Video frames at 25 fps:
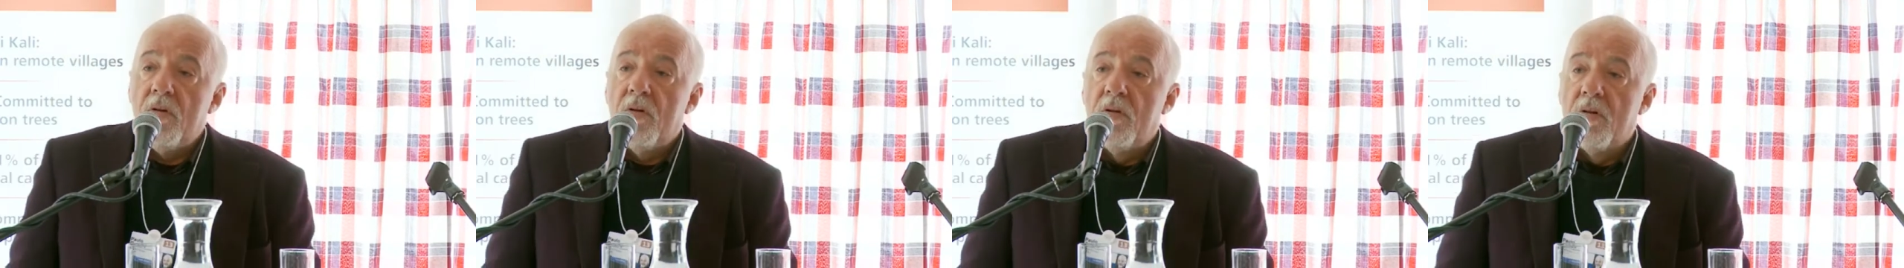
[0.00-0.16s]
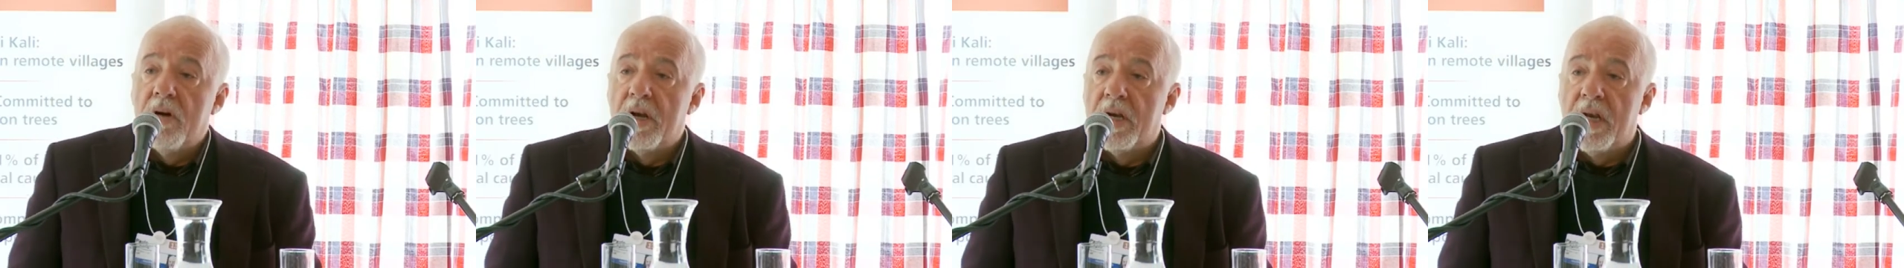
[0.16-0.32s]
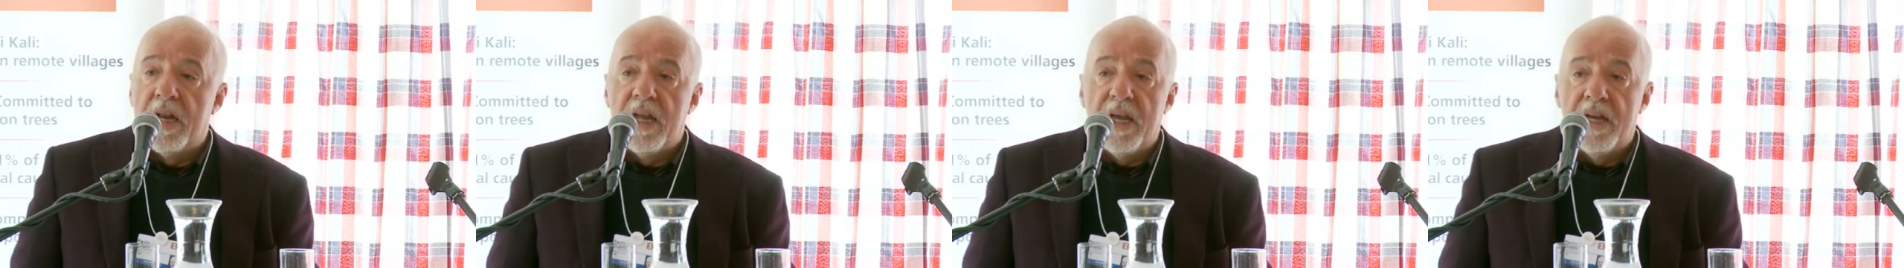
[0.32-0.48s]

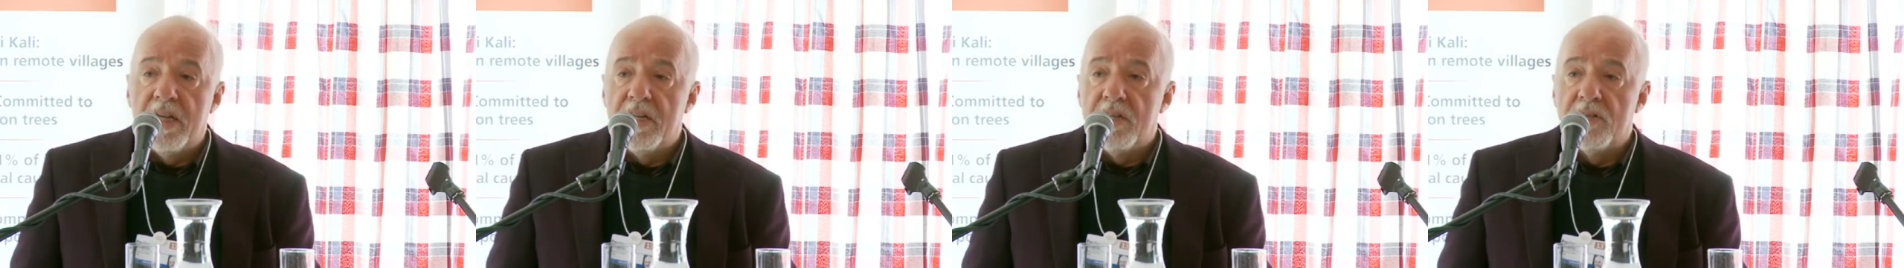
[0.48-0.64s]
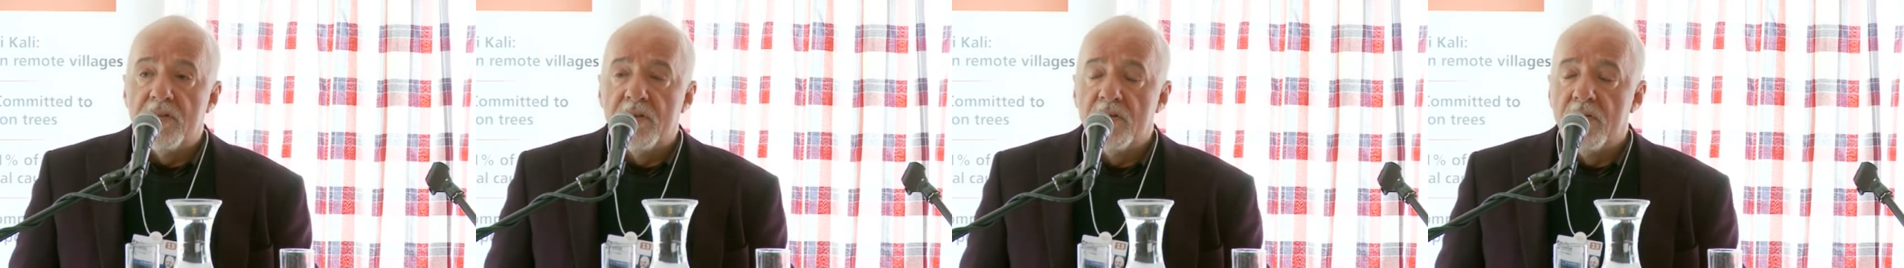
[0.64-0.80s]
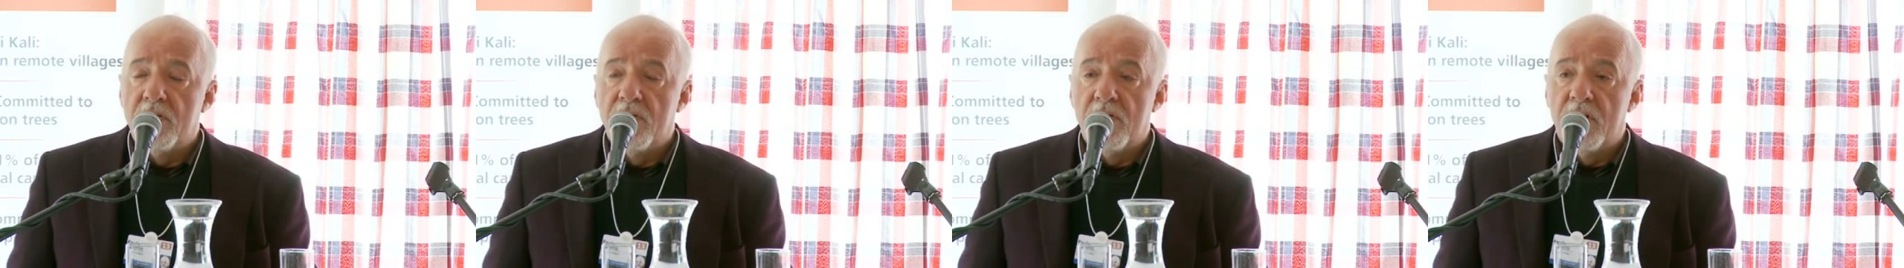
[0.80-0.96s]
Or an
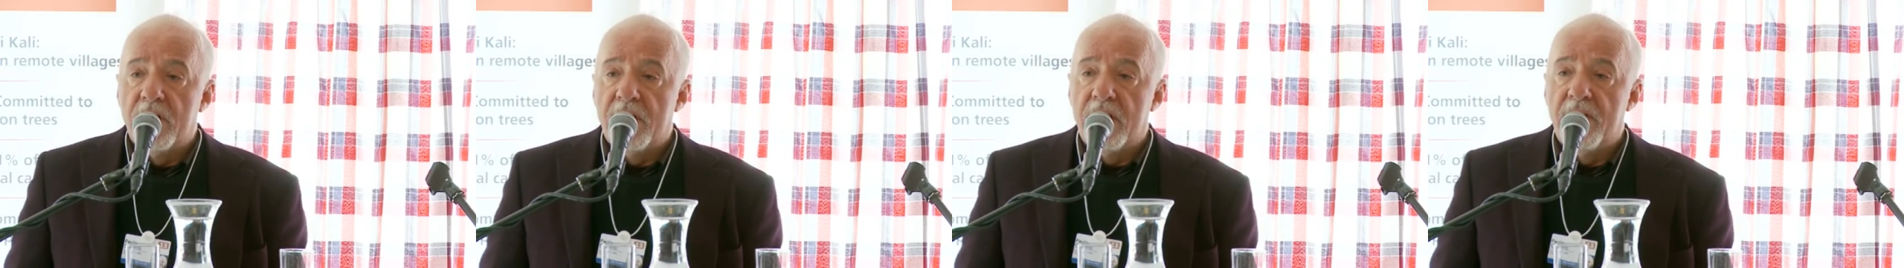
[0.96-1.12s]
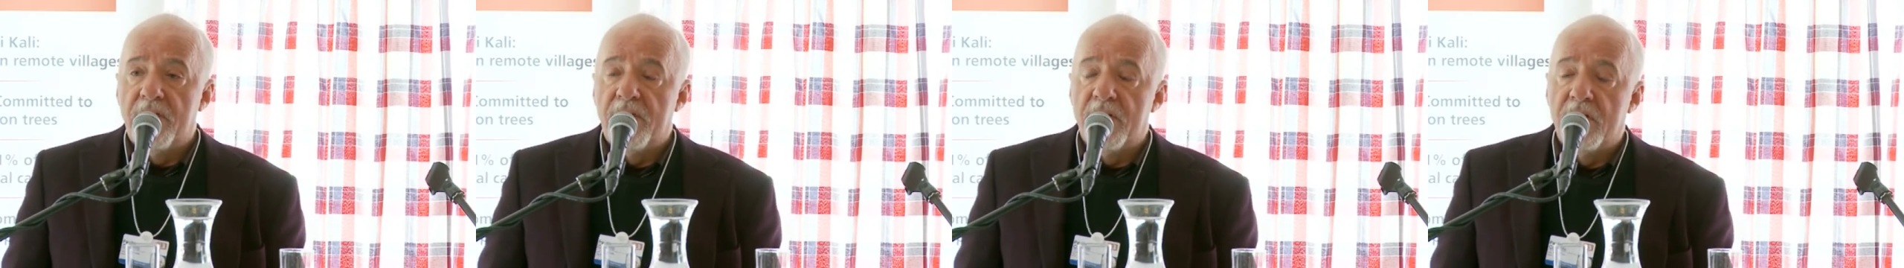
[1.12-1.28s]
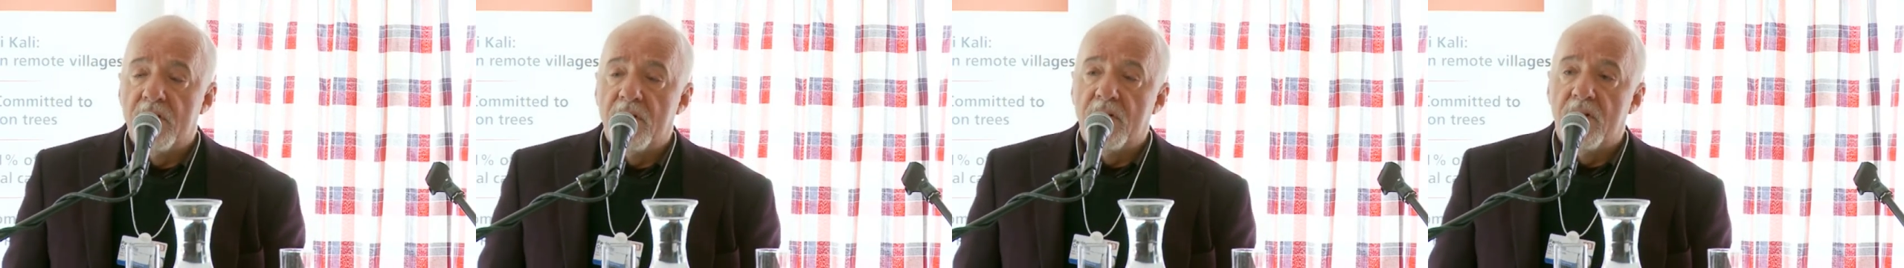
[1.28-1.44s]
angel,
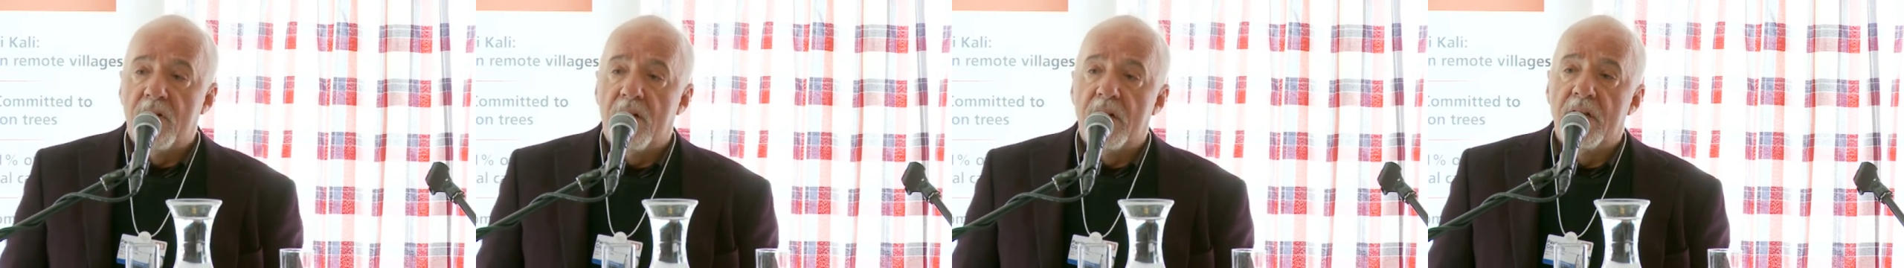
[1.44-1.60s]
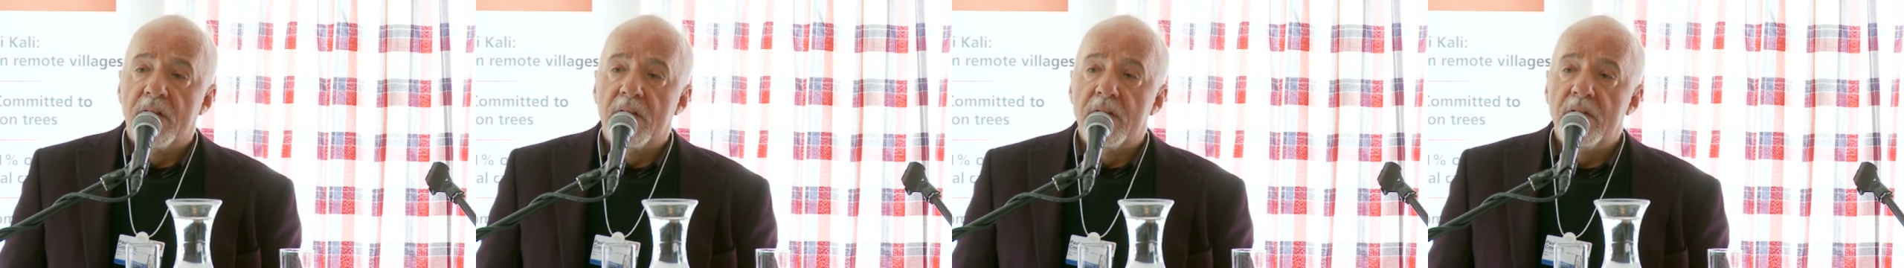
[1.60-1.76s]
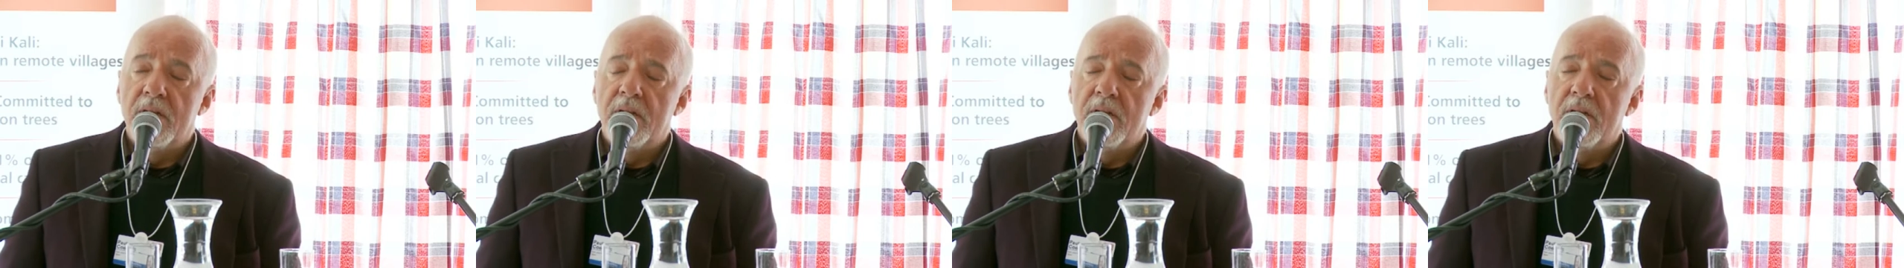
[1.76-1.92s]
whatever you
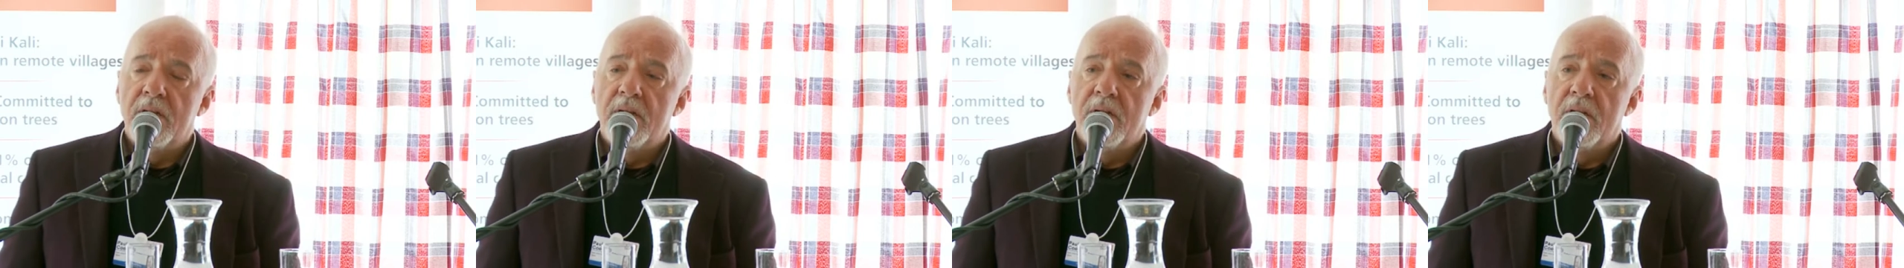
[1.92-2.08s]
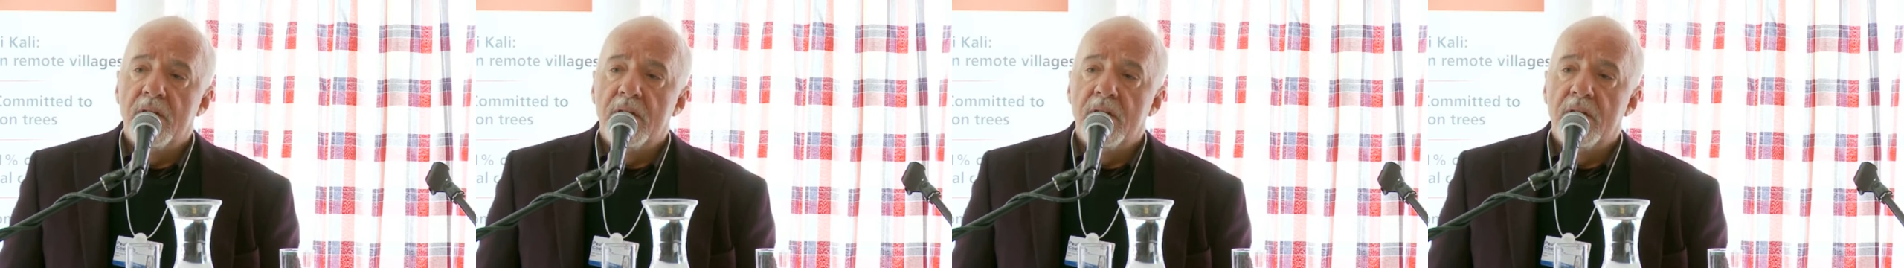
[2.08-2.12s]
call it.